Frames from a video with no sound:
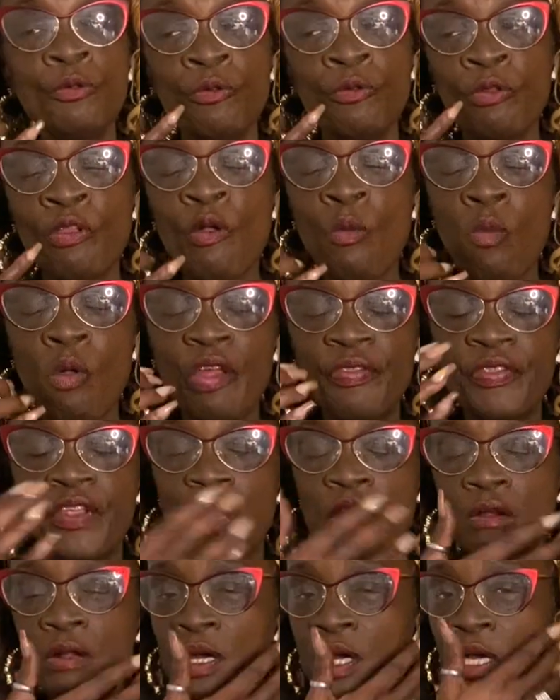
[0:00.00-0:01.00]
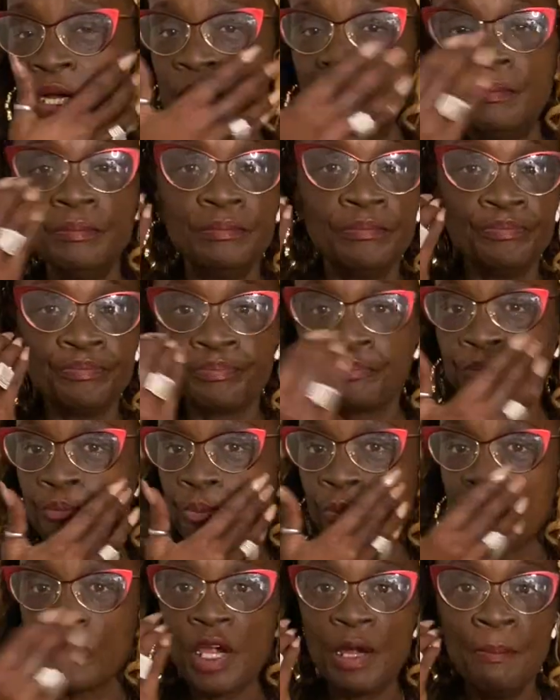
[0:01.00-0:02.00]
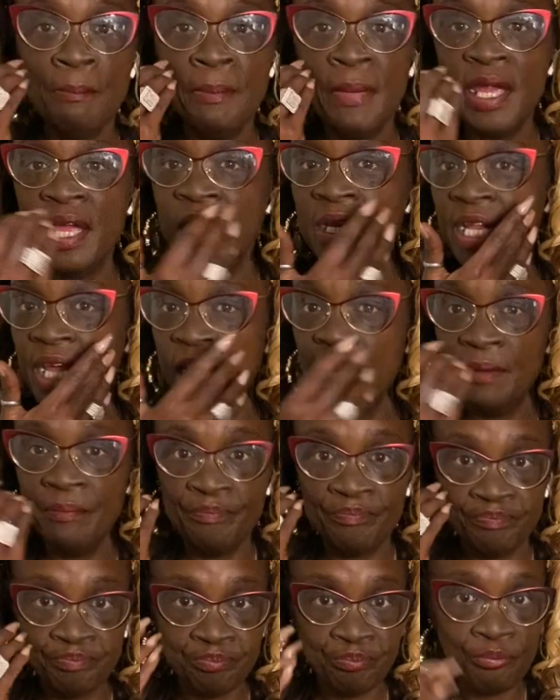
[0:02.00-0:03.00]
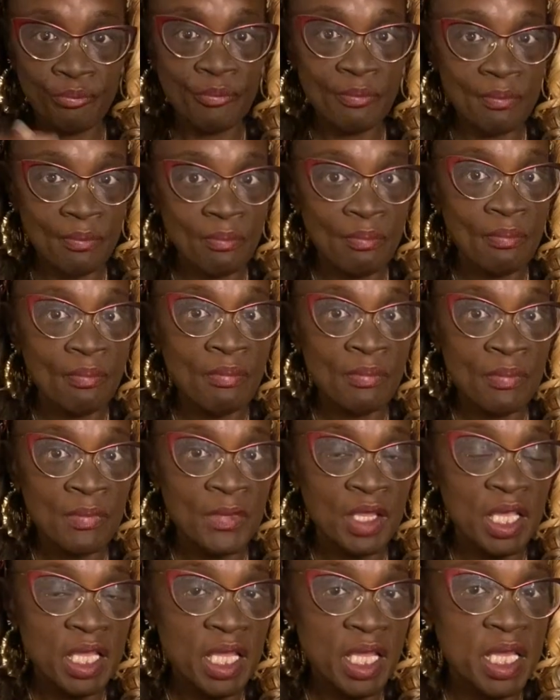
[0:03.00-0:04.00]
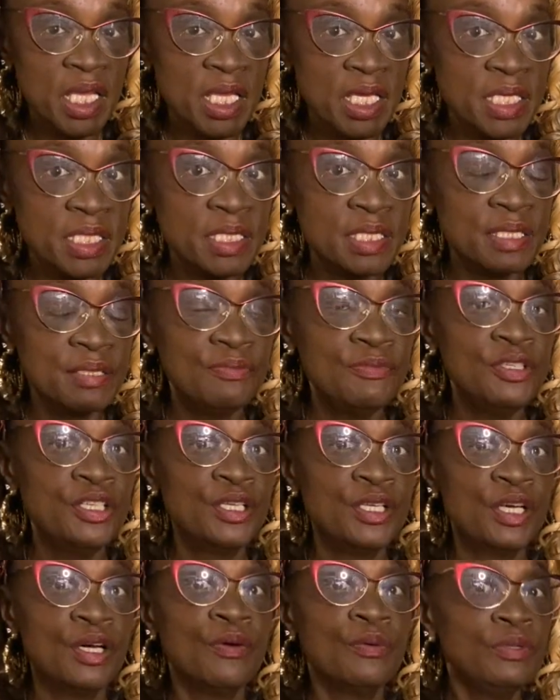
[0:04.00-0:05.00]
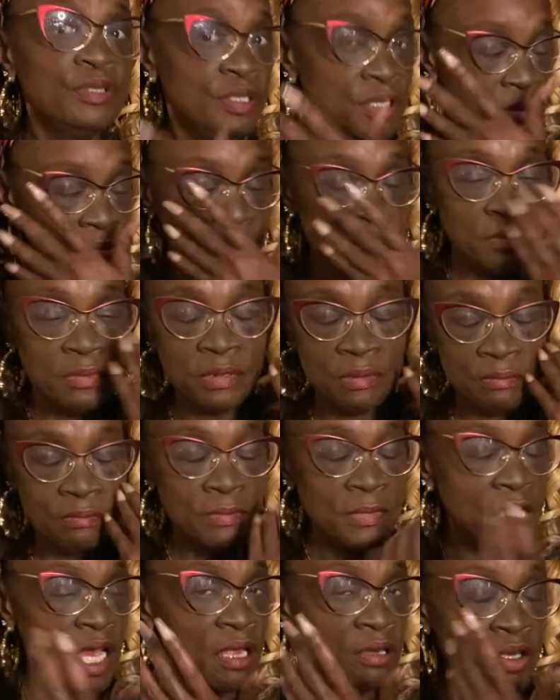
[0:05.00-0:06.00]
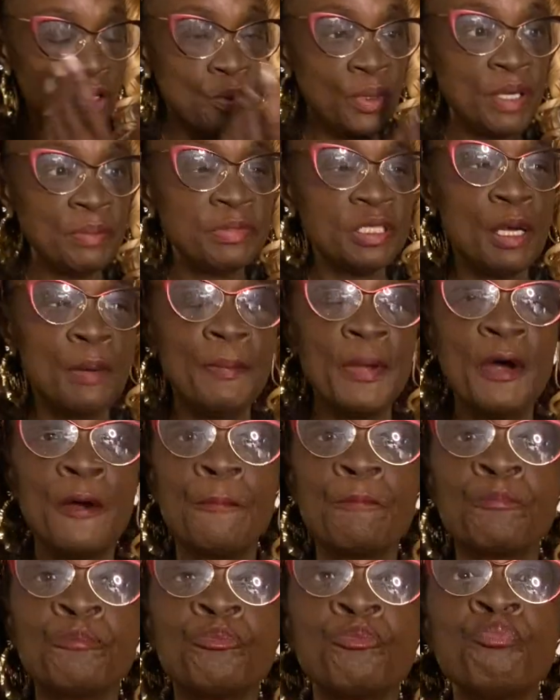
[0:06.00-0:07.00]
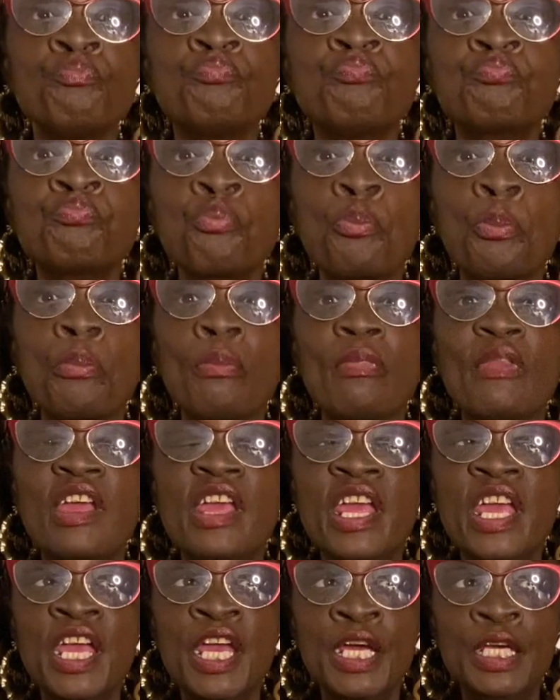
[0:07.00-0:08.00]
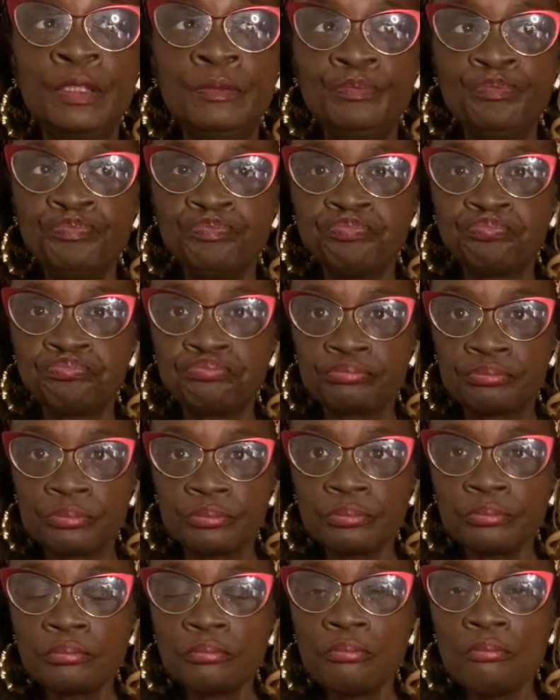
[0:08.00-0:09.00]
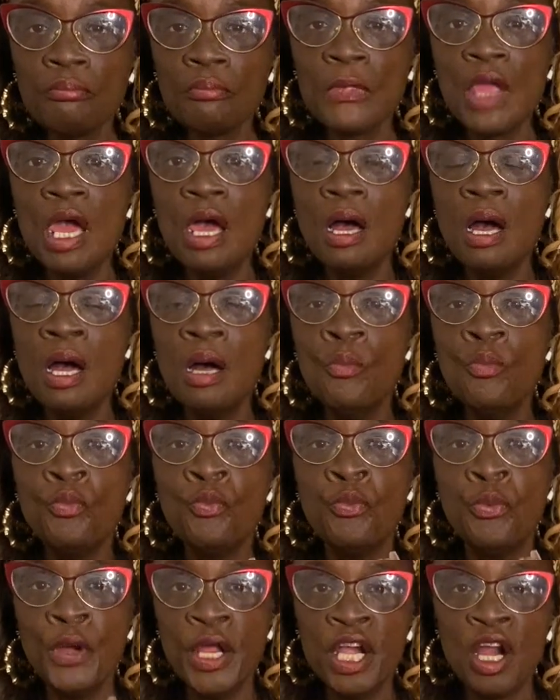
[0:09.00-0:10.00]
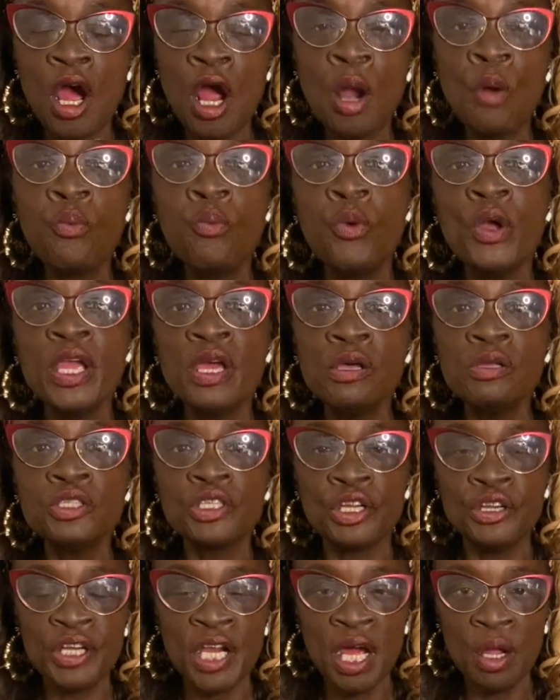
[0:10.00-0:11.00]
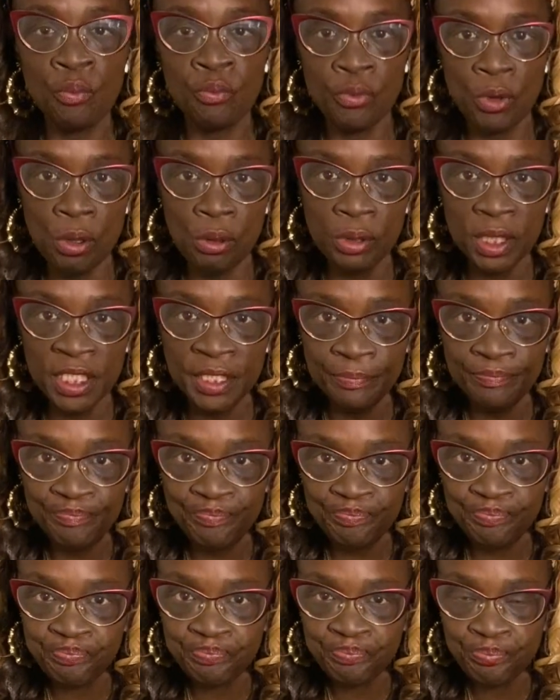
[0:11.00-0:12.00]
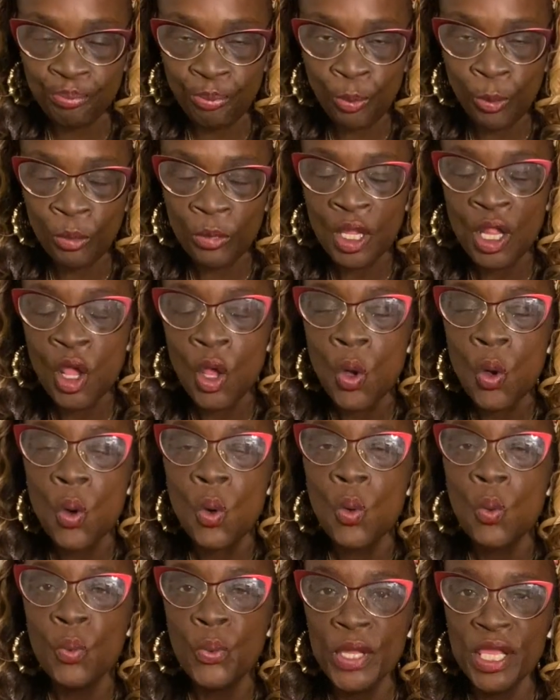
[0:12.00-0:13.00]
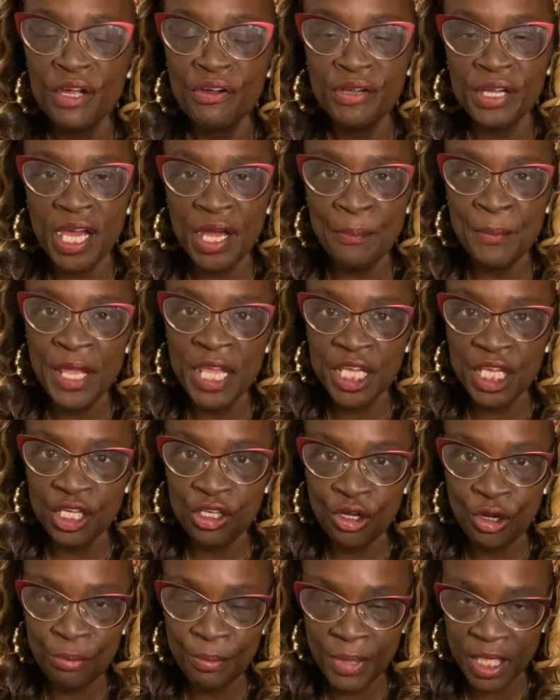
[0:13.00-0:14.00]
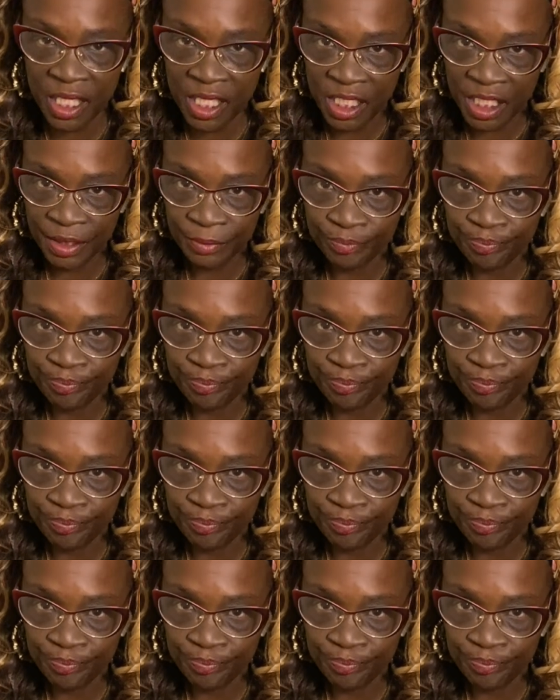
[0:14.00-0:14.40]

to what their um, mandate is, you know. Y'all know what I'm talking about. And when our wheels are not rolling, we are not making no money.